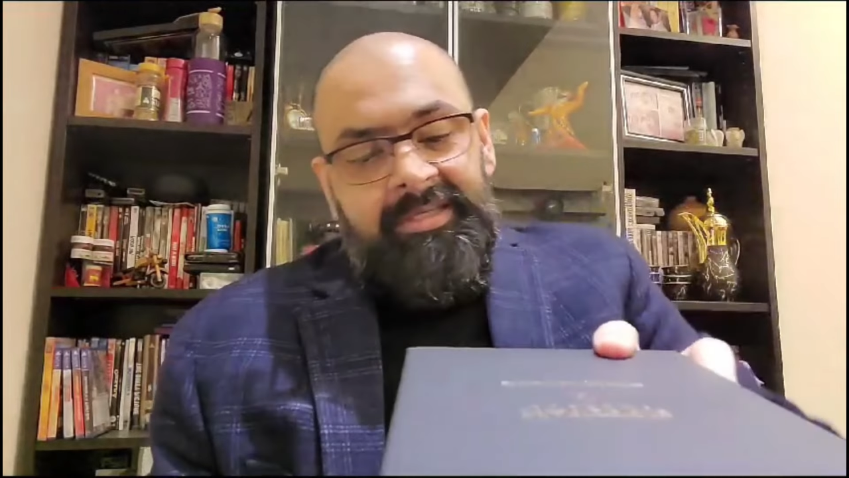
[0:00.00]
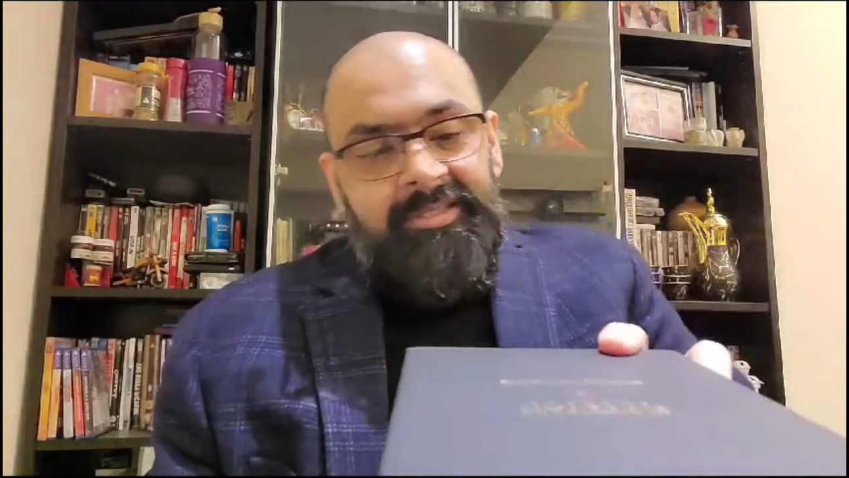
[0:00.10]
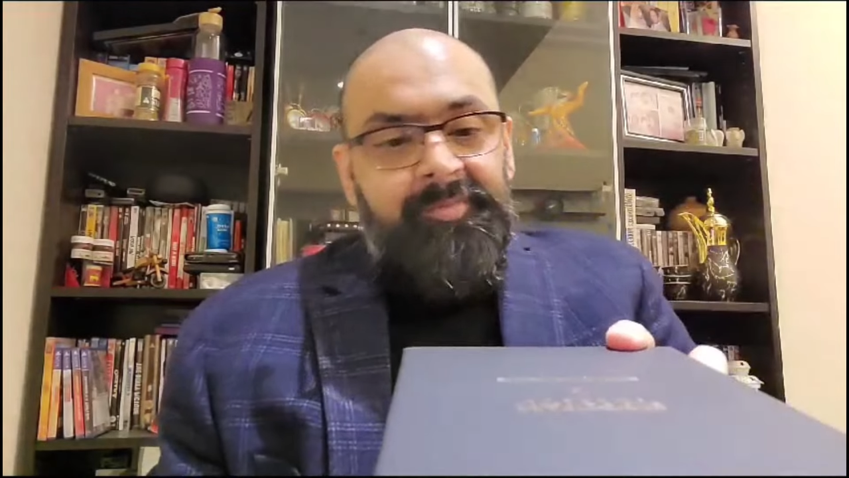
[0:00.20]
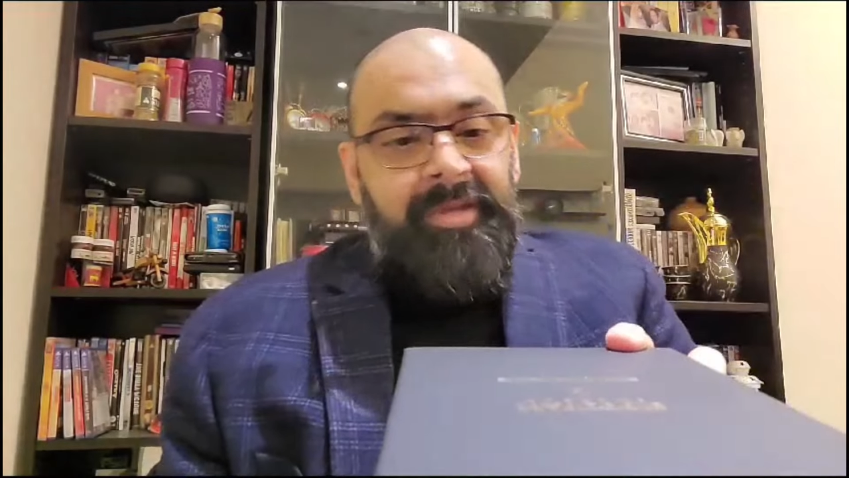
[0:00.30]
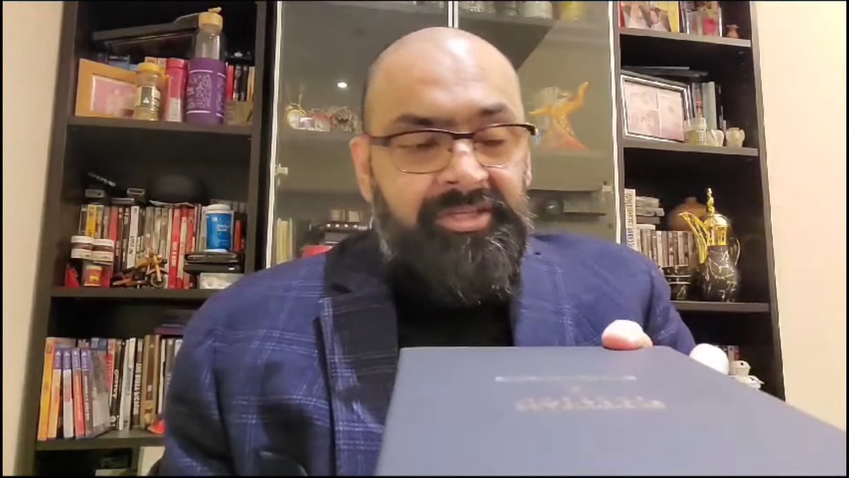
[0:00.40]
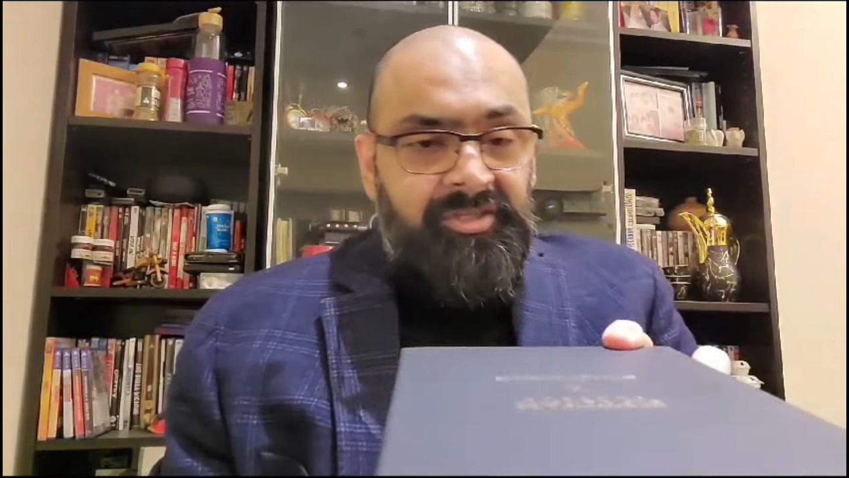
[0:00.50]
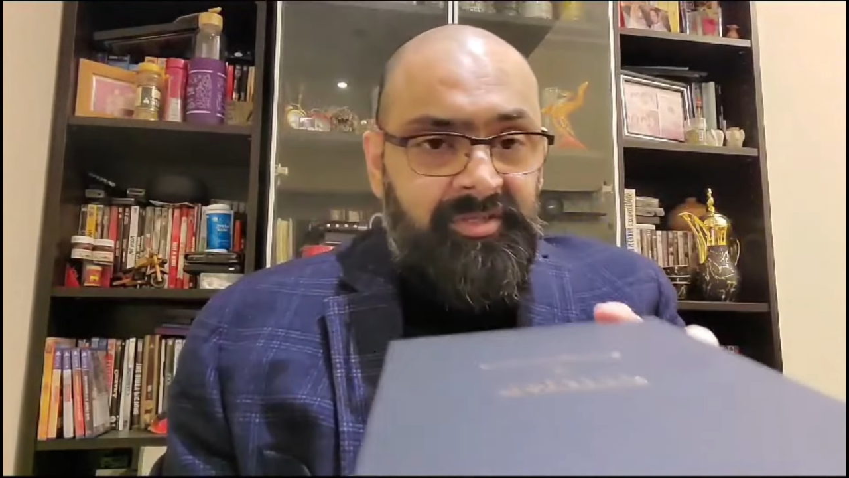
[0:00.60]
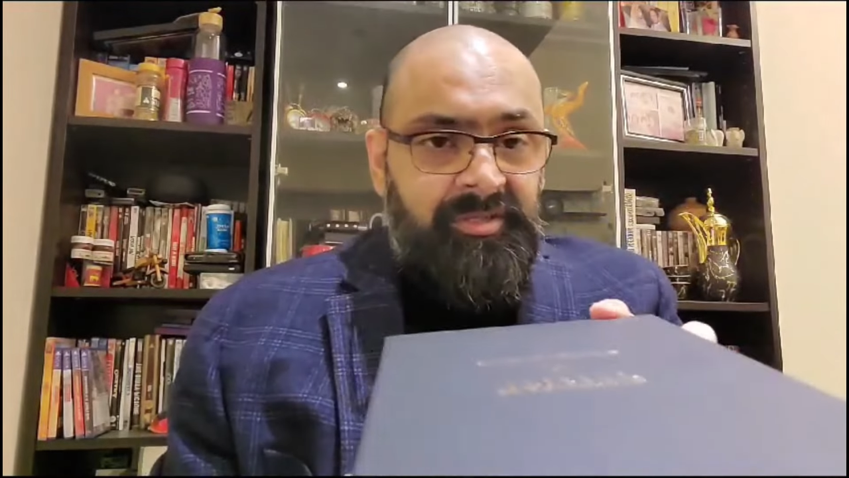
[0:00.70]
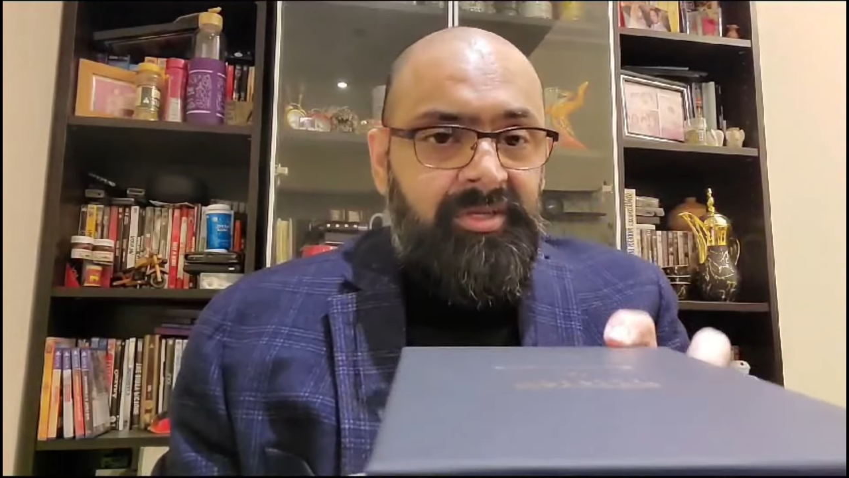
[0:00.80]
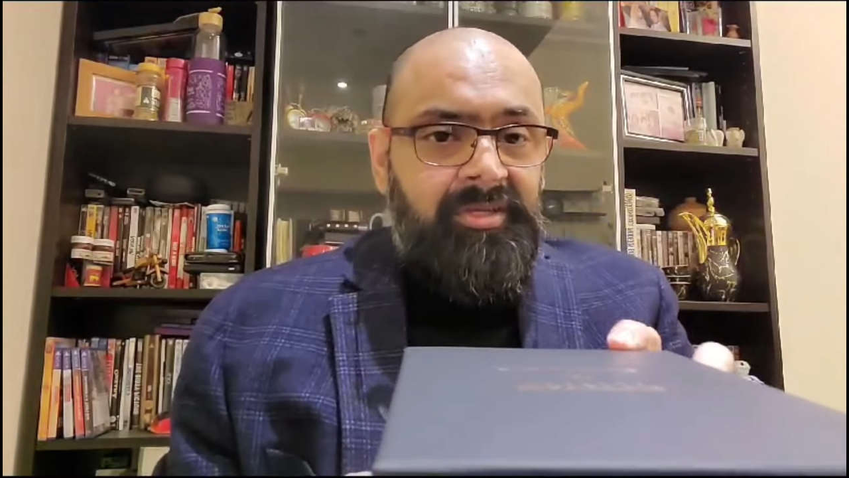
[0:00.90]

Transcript: his passion,